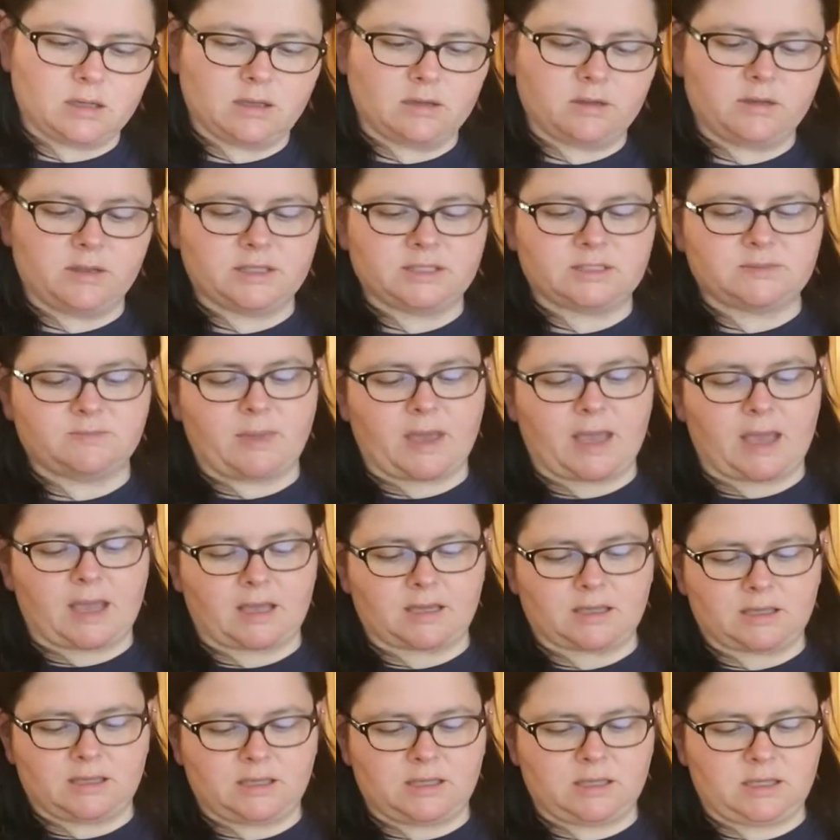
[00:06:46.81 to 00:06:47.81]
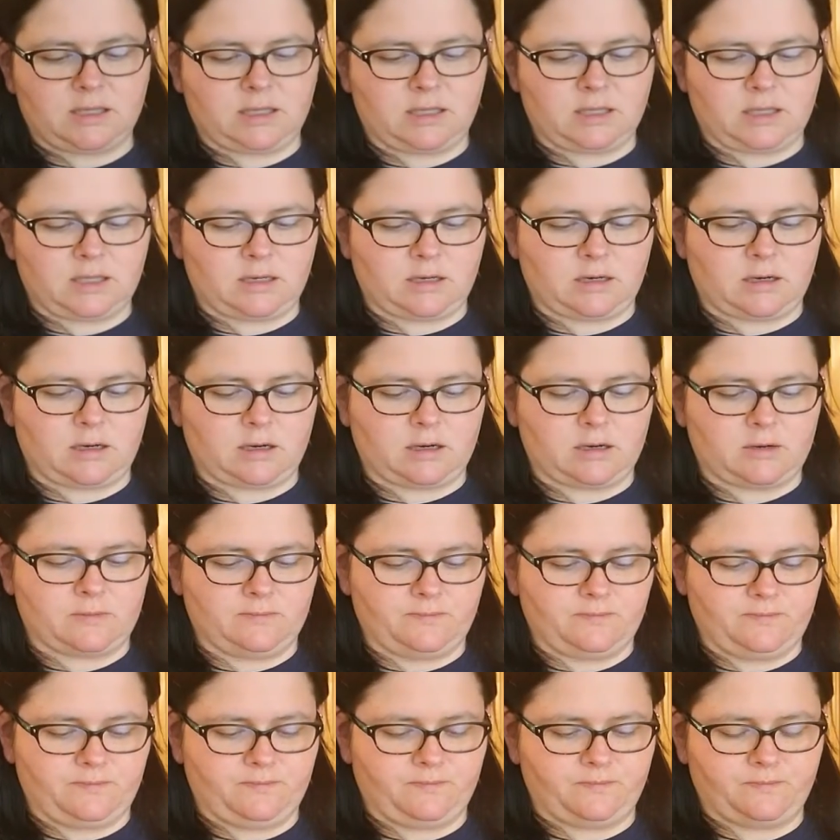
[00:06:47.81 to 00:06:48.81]
this bag here,
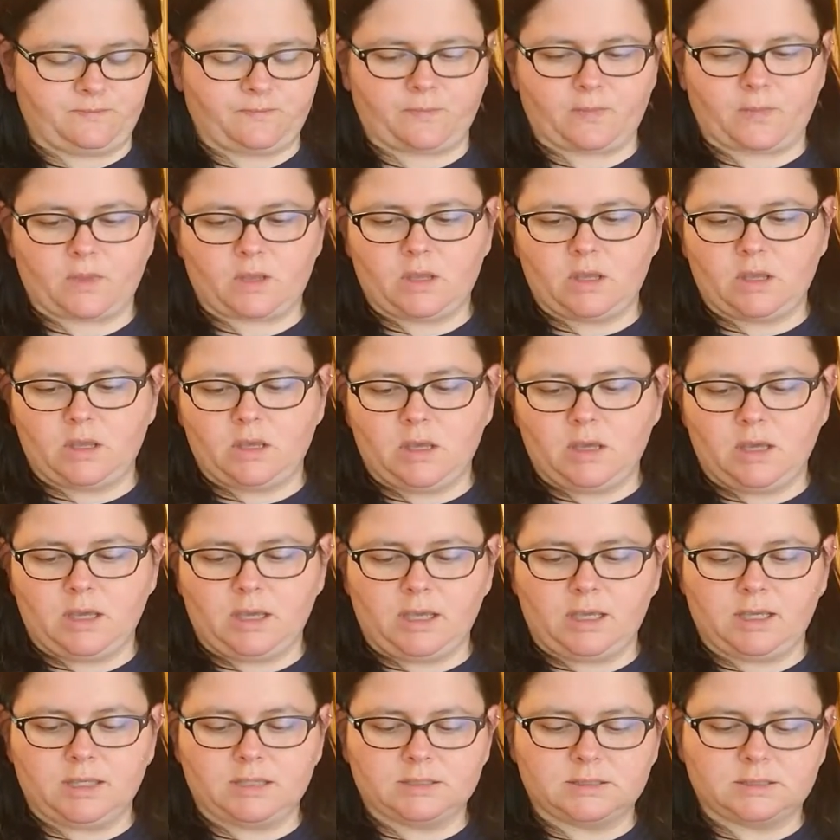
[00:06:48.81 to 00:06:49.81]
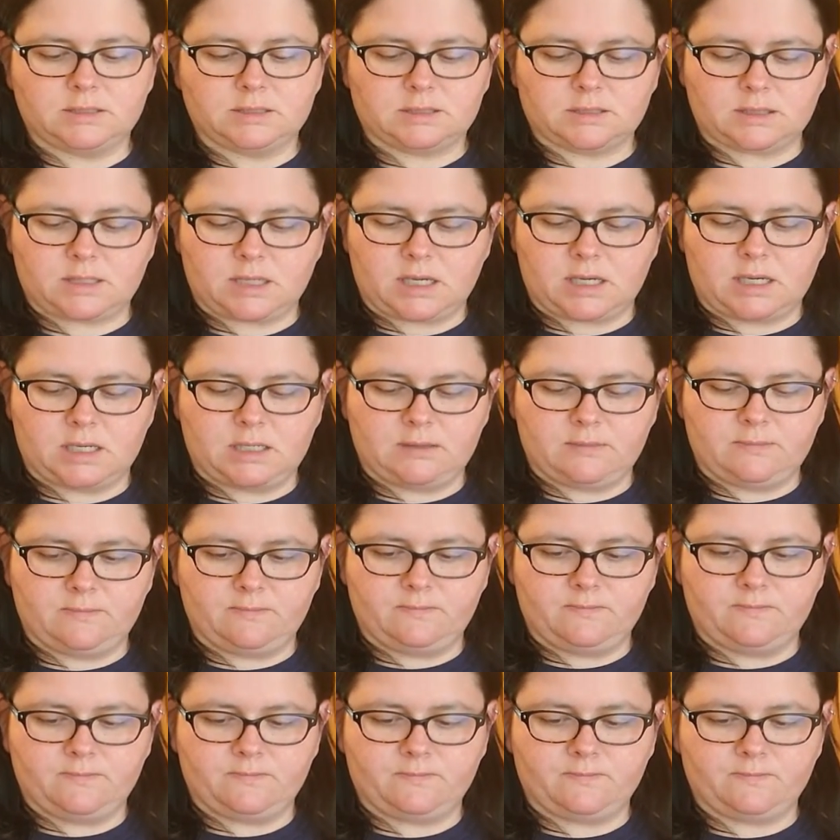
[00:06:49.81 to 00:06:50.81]
is
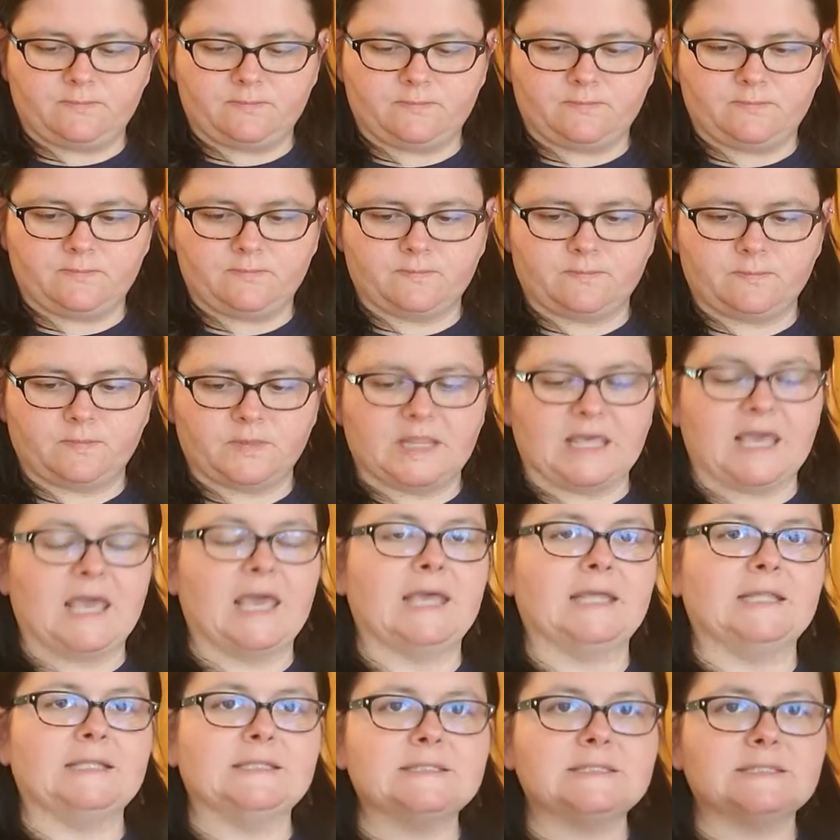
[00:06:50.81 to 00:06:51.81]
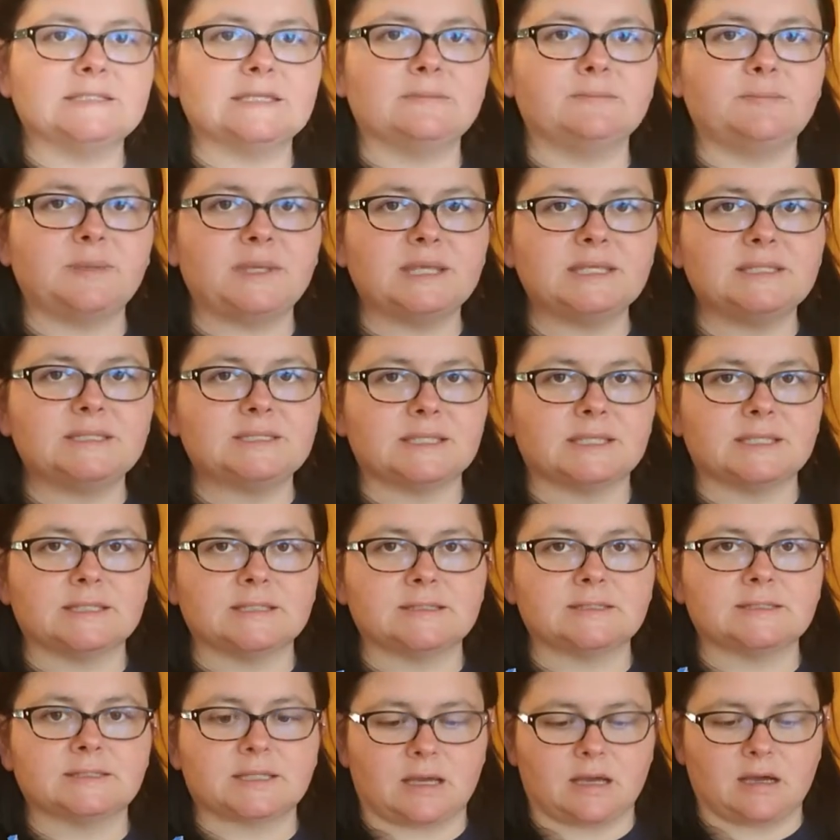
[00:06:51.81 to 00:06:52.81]
the ends and
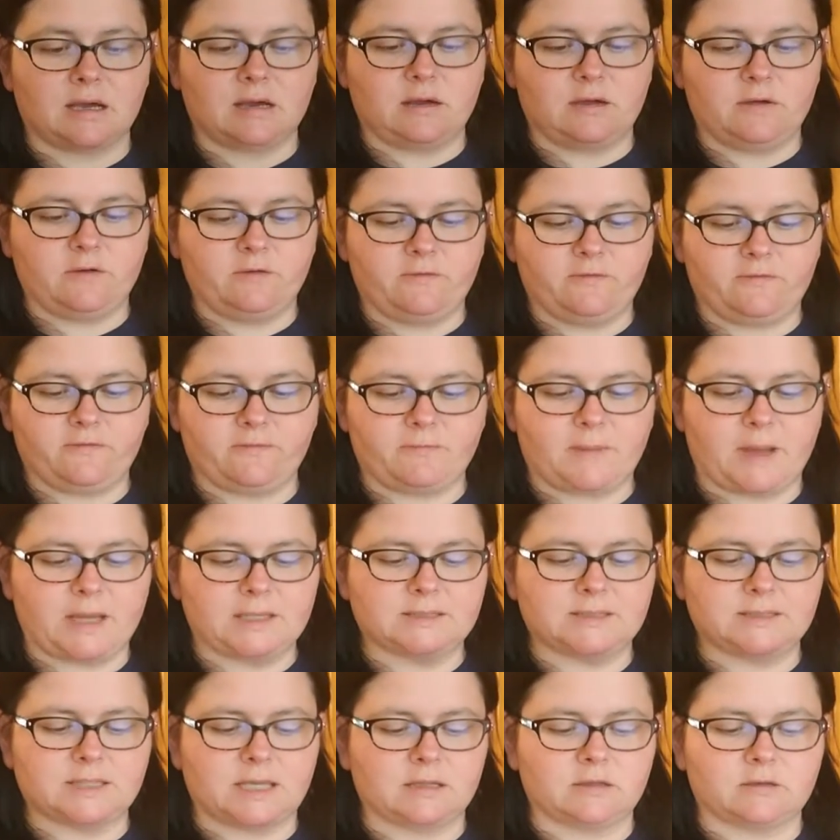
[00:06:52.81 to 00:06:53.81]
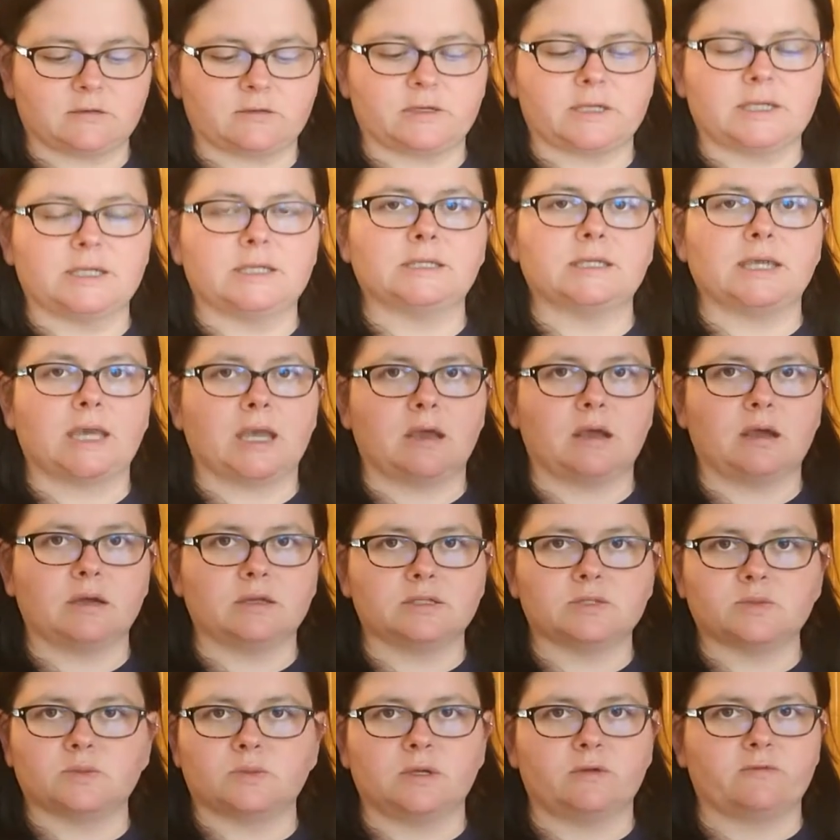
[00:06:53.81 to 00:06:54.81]
pieces of my celery and
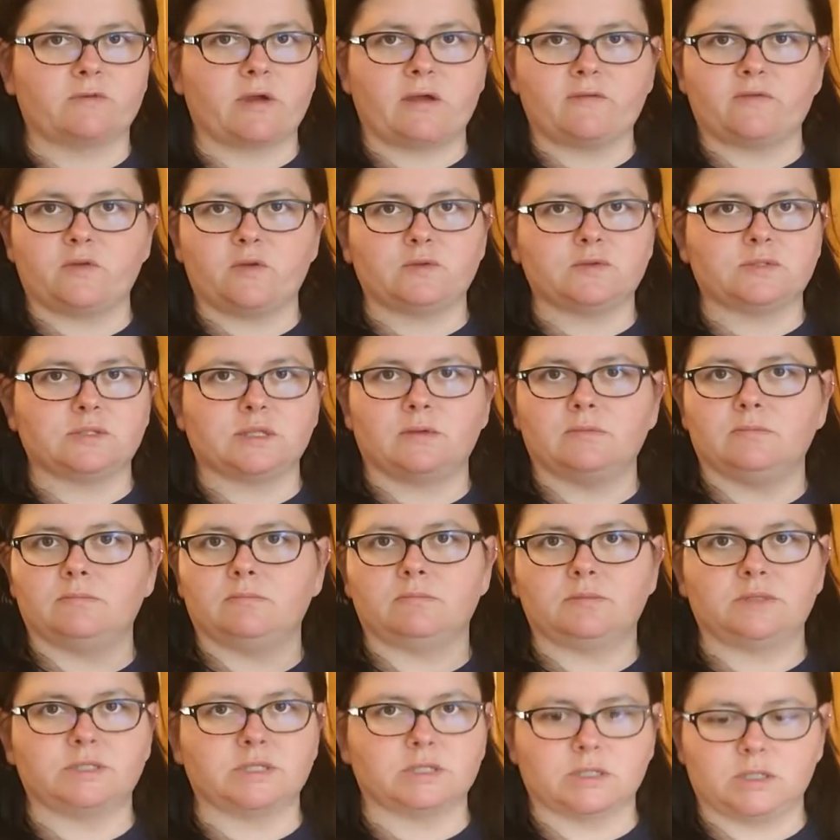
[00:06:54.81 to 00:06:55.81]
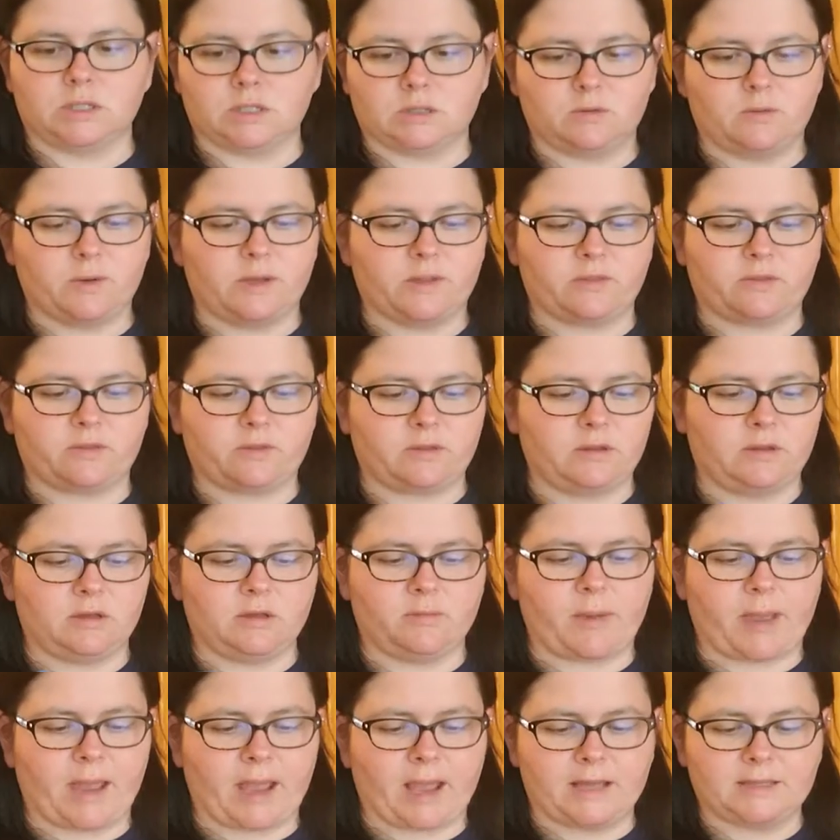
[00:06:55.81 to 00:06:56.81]
carrots whenever I've used them to cook with in the
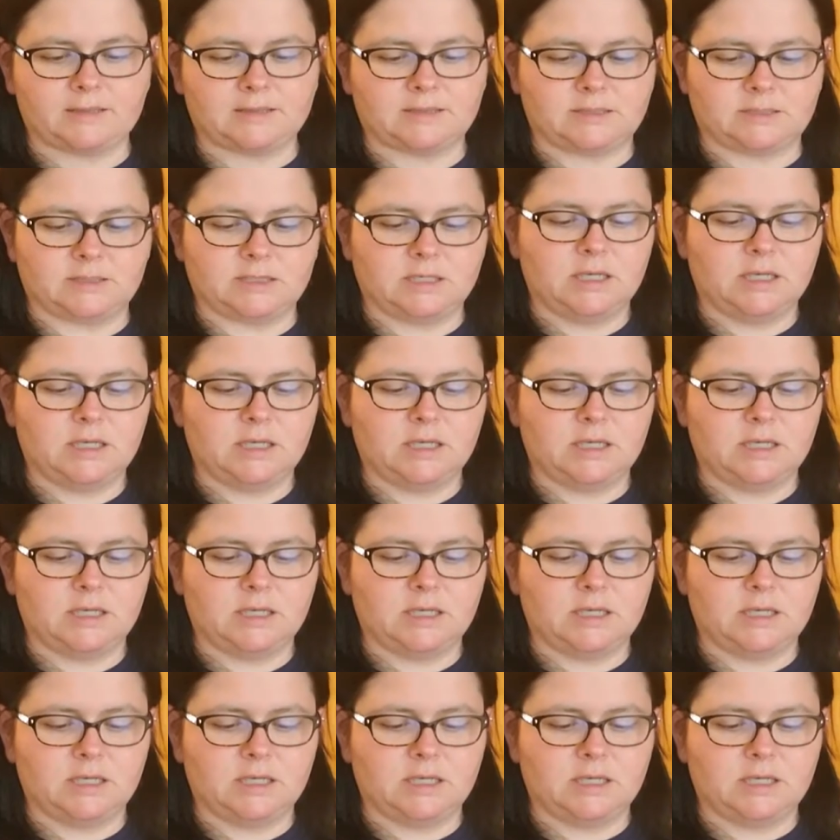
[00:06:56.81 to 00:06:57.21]
past.